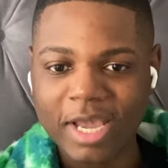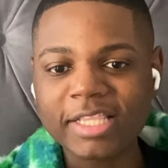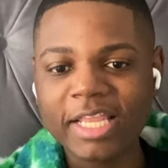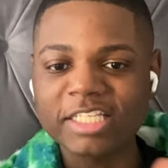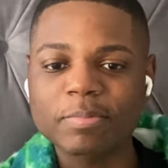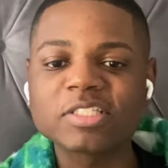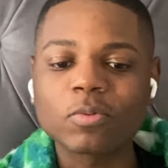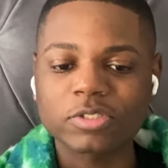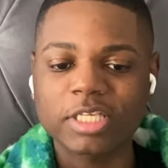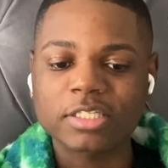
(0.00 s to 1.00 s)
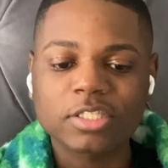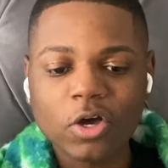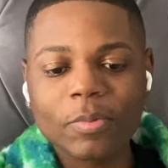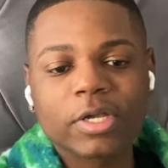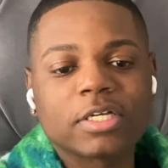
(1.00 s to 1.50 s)
I think this makes more sense,
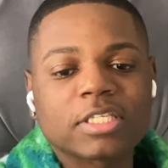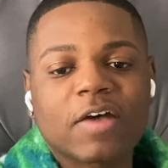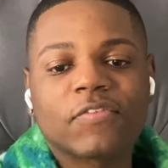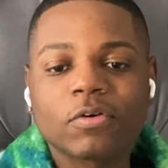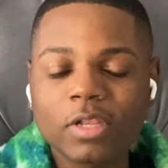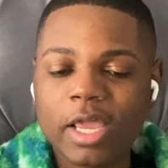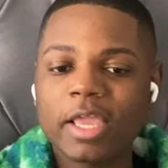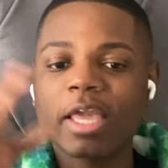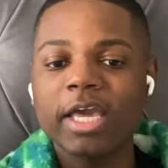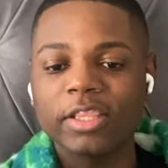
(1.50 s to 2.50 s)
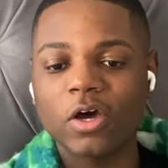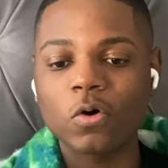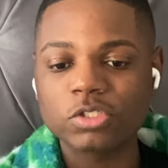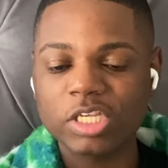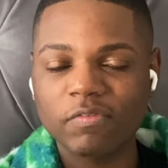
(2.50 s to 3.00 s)
though, because I feel like in the
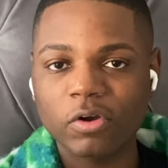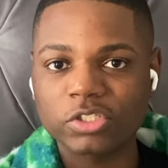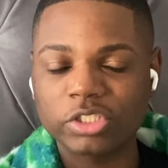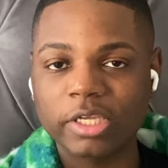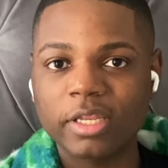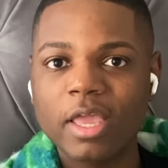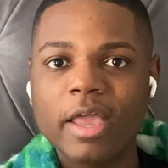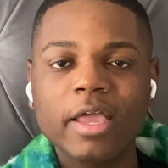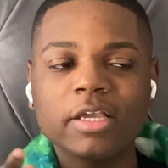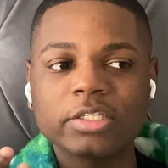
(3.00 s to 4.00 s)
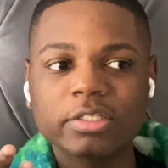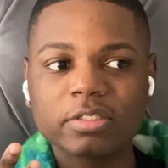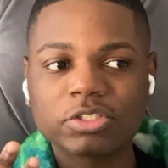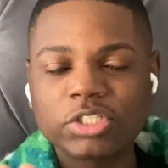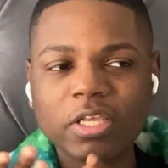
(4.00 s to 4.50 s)
OG version,
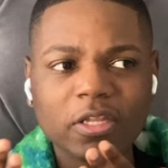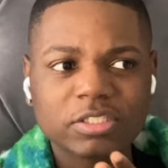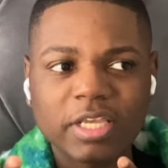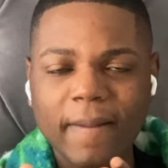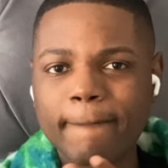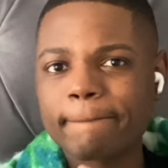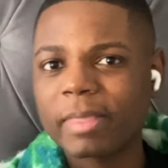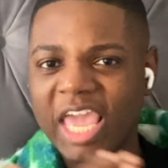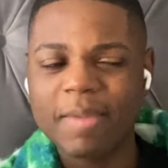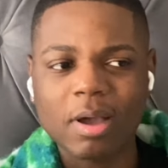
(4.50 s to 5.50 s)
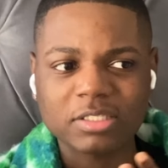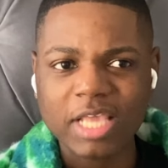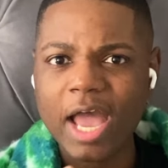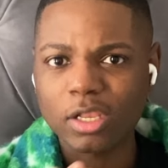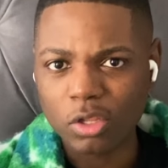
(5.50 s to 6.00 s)
she legit came
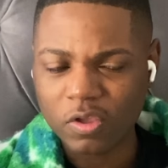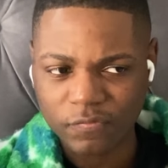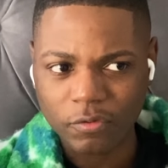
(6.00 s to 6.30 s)
outside looking for